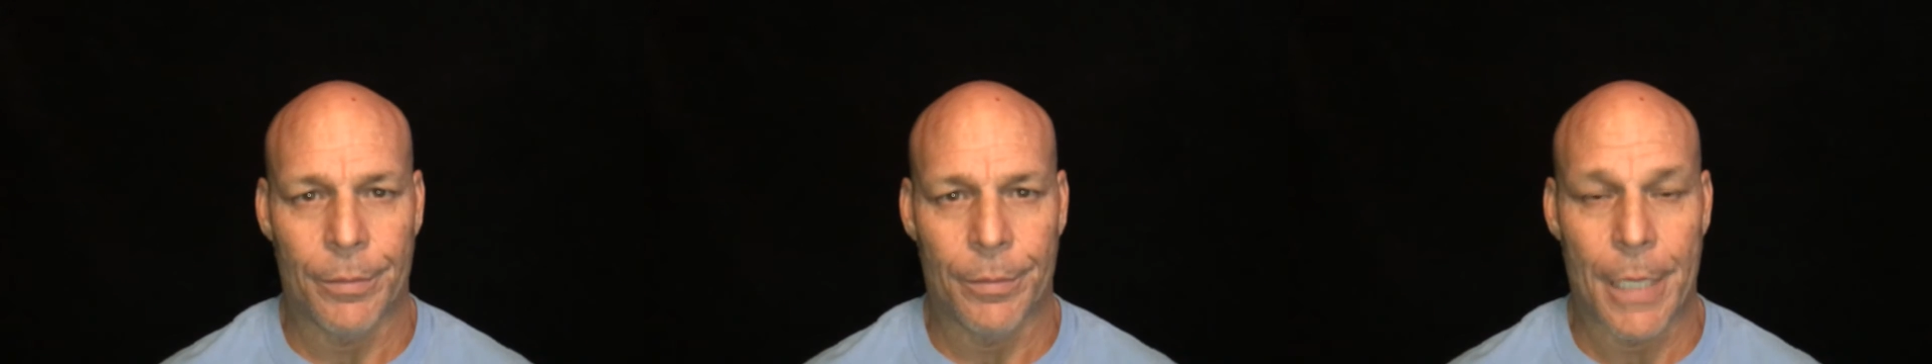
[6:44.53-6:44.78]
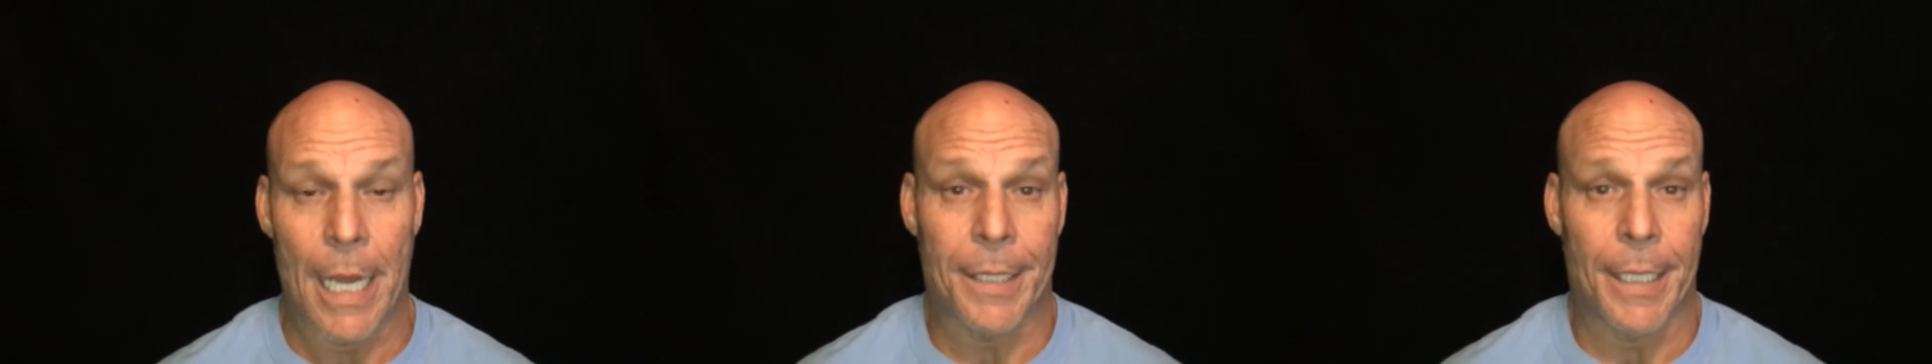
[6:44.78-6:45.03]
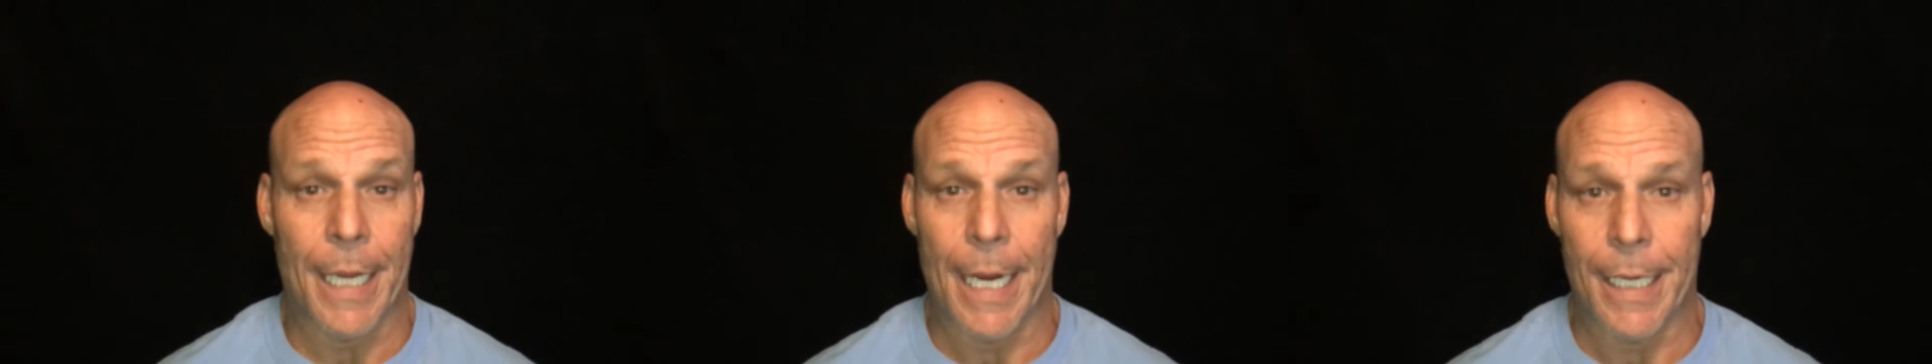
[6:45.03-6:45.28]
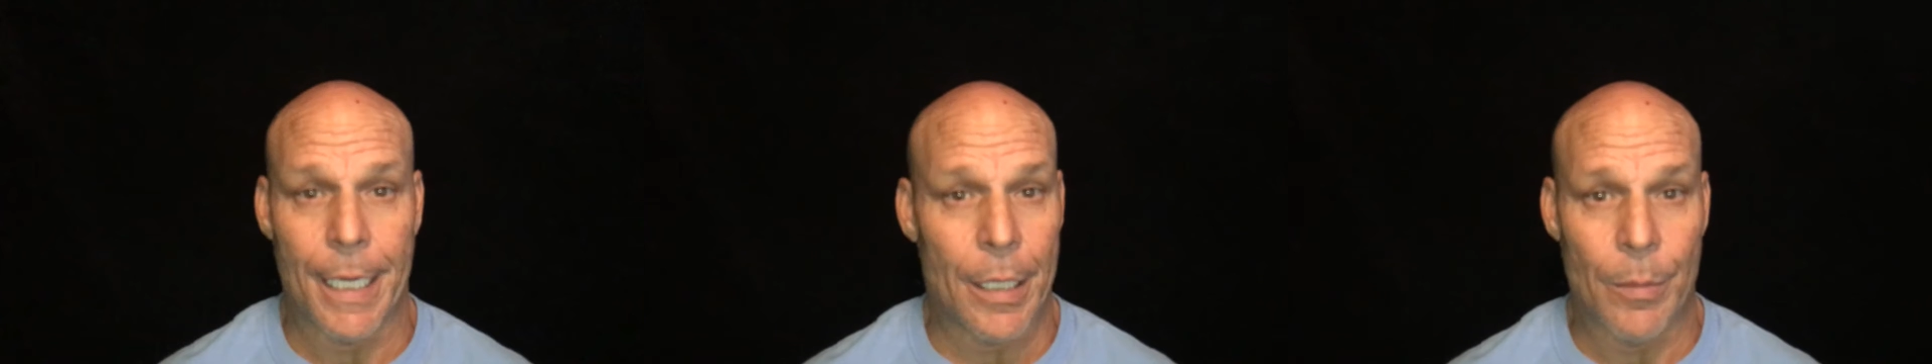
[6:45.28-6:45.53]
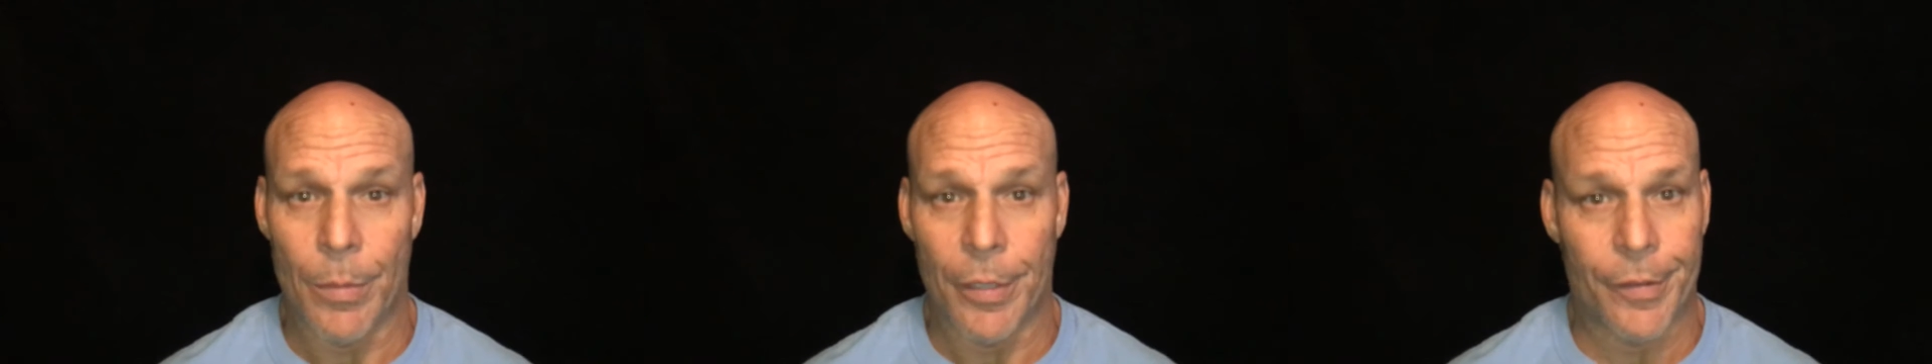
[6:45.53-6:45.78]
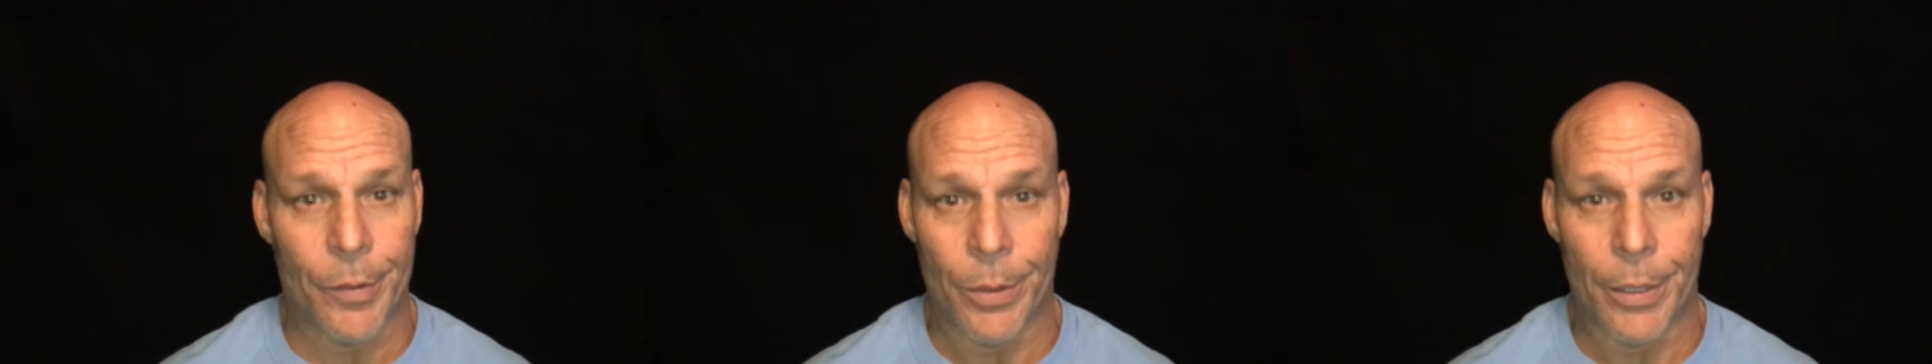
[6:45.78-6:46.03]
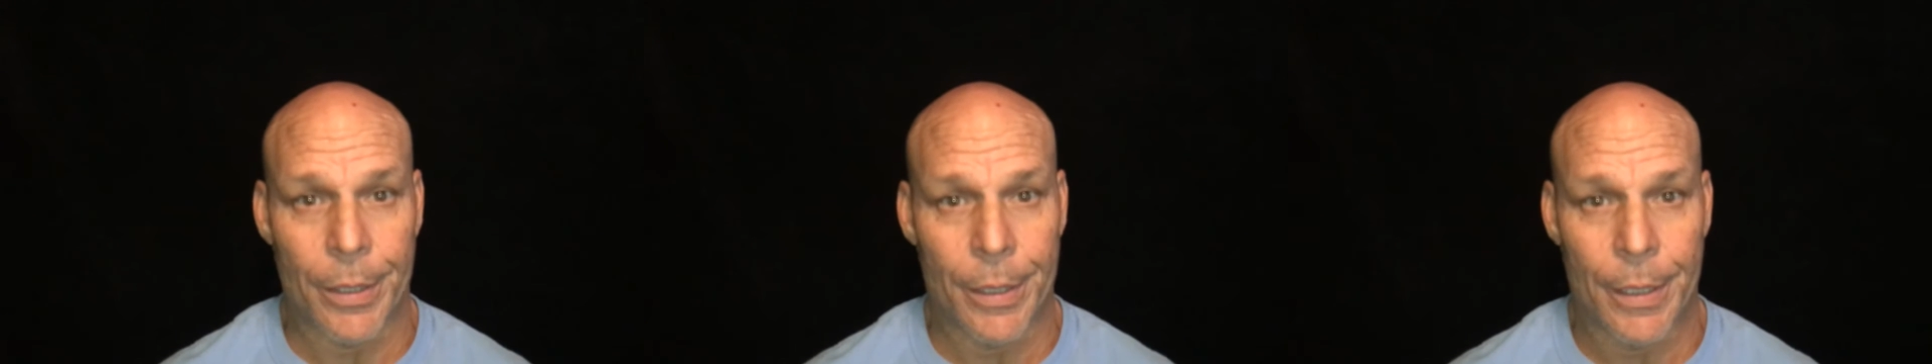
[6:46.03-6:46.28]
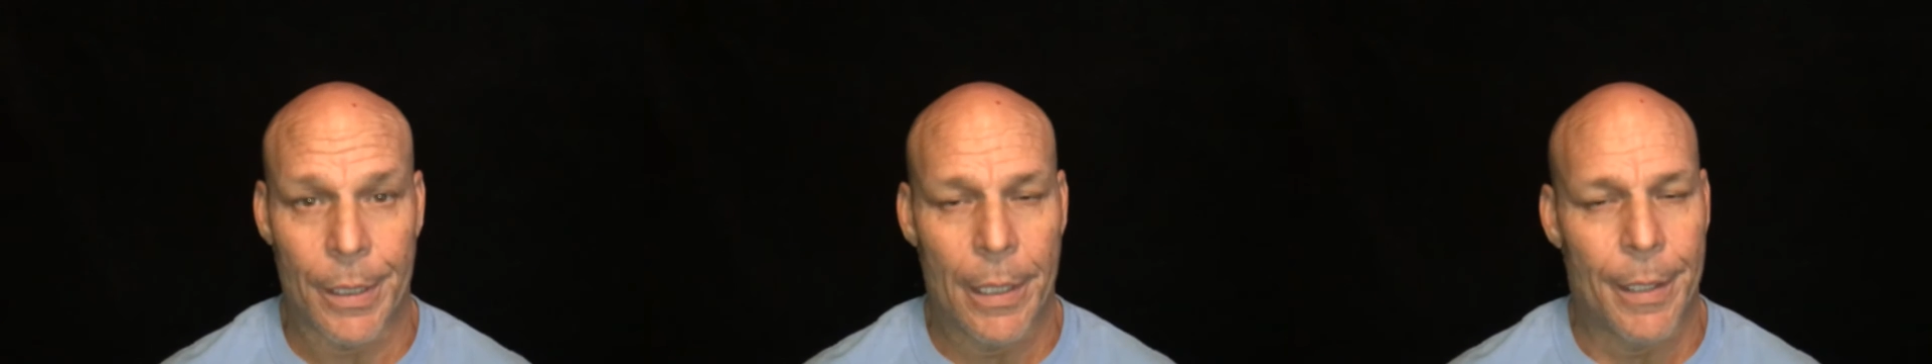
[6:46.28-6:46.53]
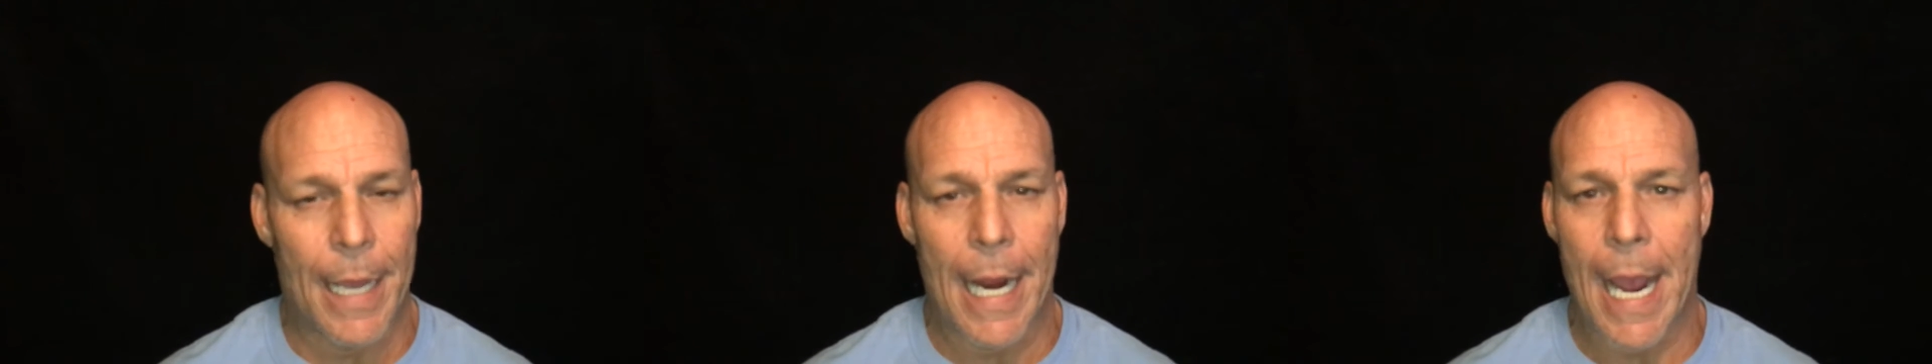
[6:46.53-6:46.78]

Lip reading: Not that they didn't before. They